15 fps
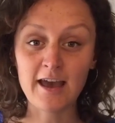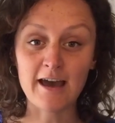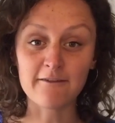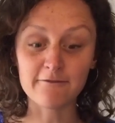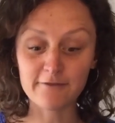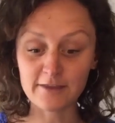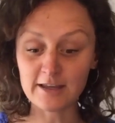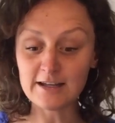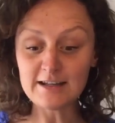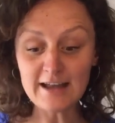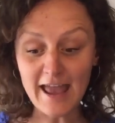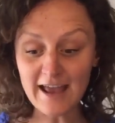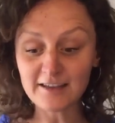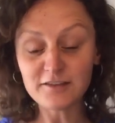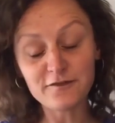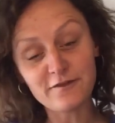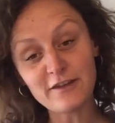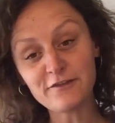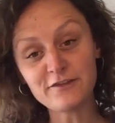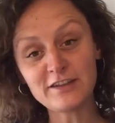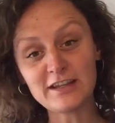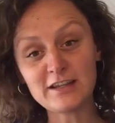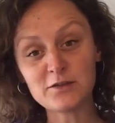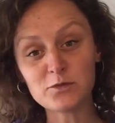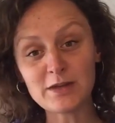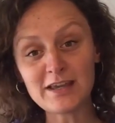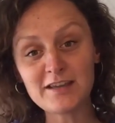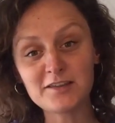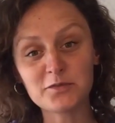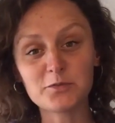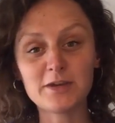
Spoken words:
And for the next 15 weeks,